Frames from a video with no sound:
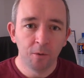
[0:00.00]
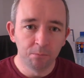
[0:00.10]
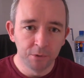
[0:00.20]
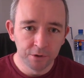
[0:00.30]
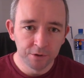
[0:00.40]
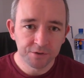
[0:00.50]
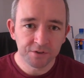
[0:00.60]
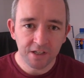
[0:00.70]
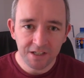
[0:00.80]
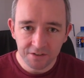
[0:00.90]

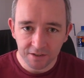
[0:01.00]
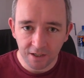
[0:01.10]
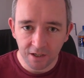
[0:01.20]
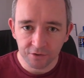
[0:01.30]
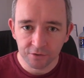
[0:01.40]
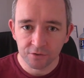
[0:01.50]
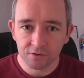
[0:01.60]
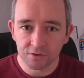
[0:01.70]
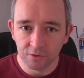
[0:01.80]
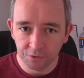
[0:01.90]
MERS indicate,
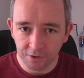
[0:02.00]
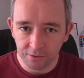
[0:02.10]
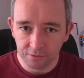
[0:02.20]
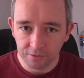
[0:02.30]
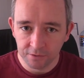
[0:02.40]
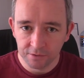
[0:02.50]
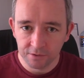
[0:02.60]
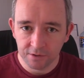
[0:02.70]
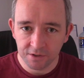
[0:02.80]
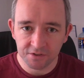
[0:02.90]
slow down,
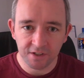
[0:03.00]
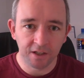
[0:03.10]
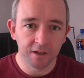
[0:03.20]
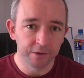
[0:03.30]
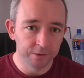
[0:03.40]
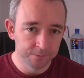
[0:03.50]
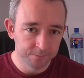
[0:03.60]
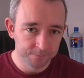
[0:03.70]
and second gear.